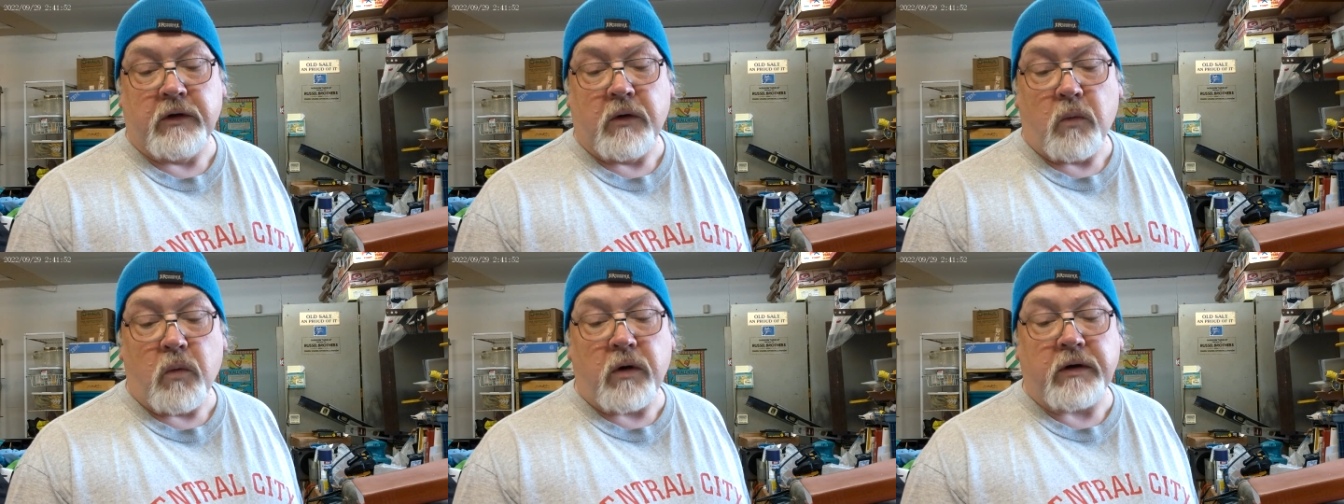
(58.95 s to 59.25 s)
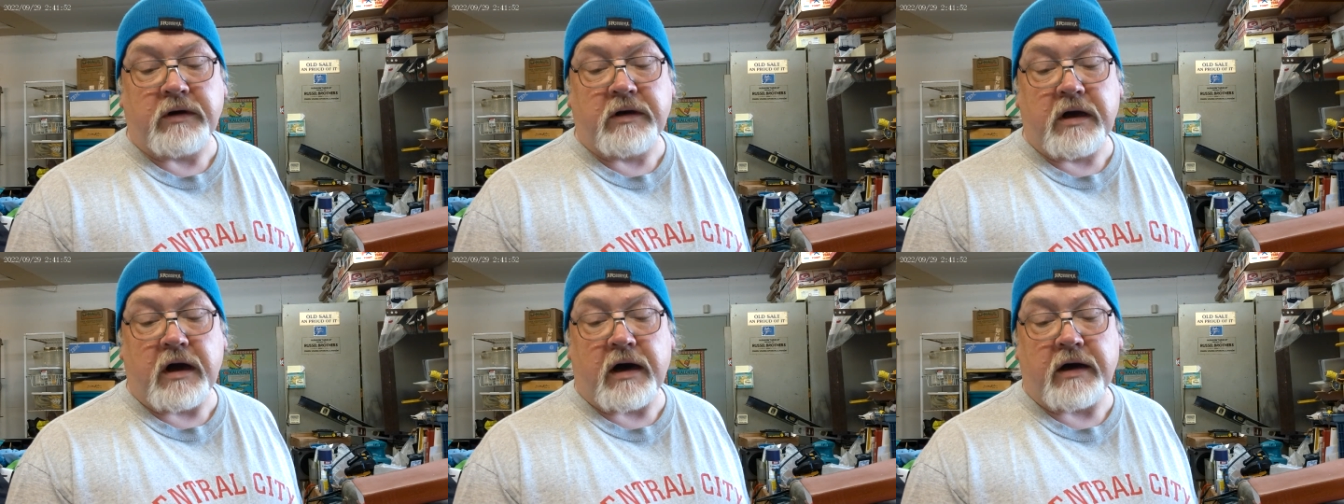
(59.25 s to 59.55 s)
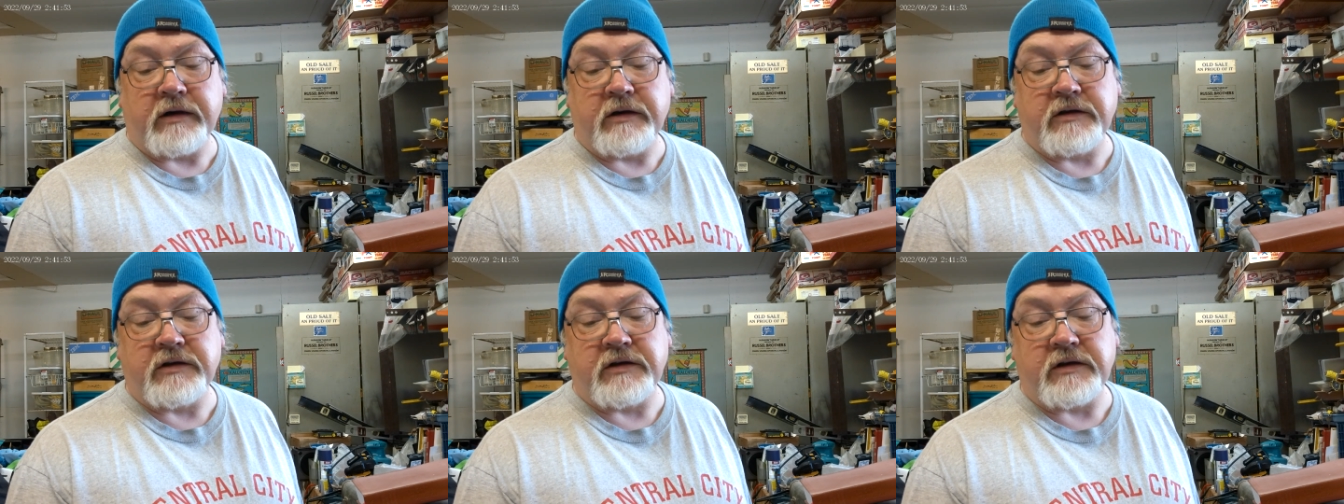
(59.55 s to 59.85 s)
What
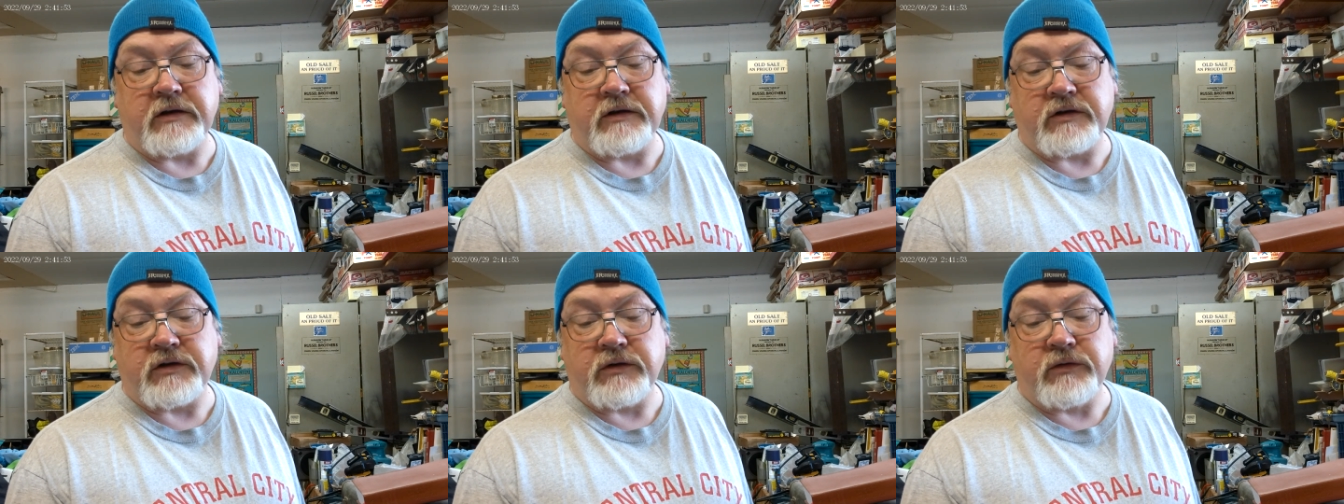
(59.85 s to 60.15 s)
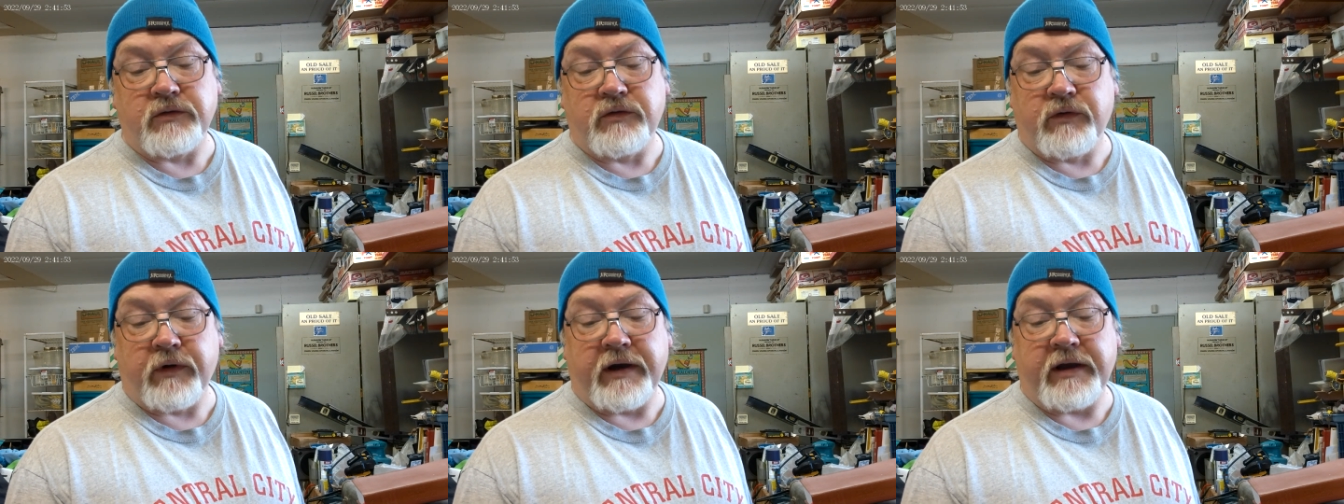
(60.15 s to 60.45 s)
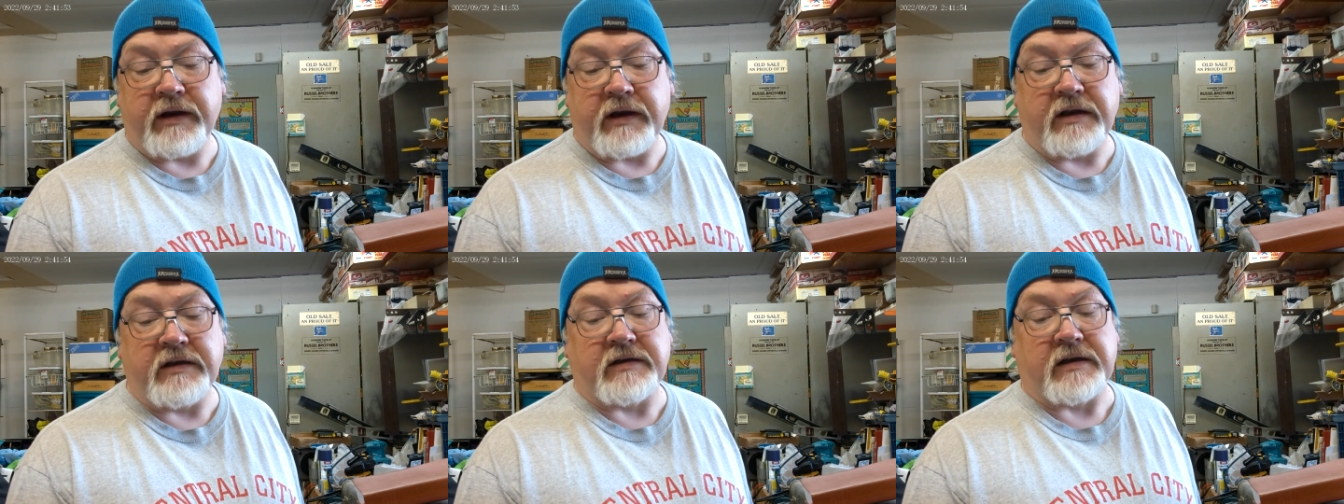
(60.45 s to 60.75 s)
God is so
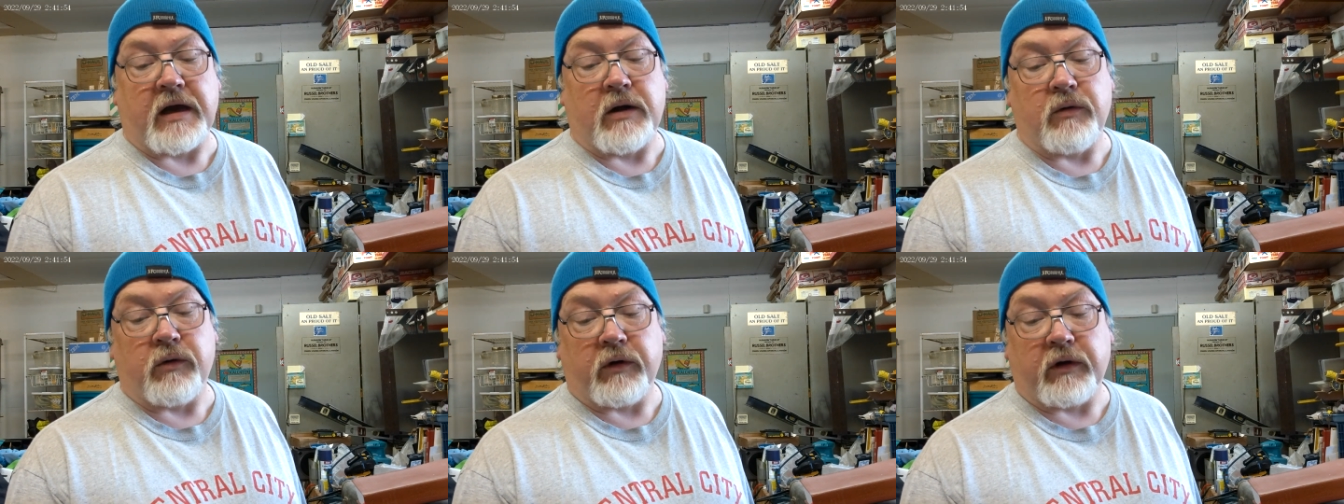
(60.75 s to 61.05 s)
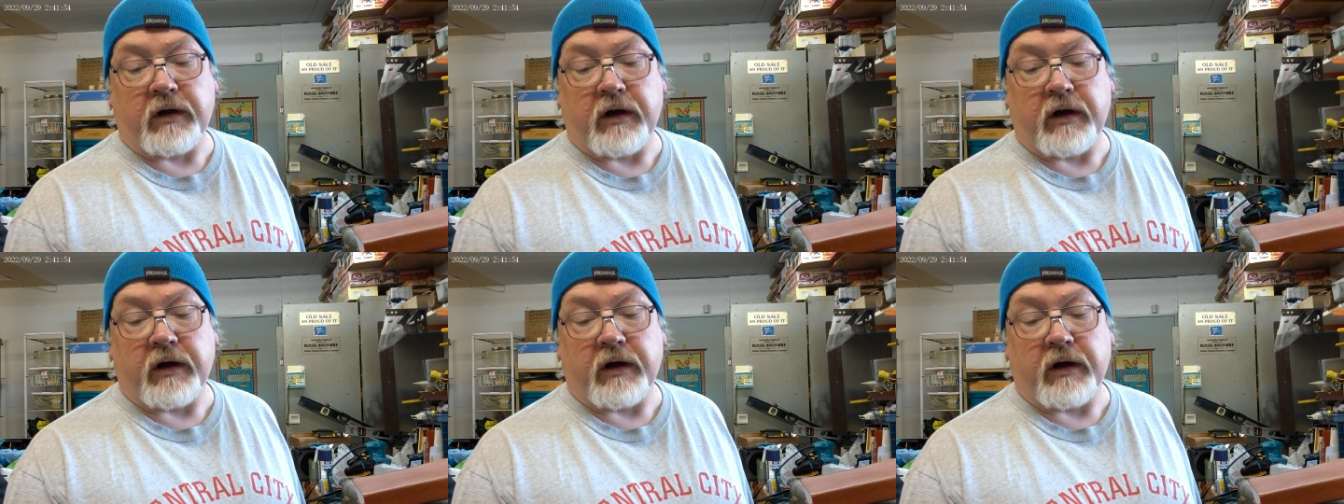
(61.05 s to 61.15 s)
great as our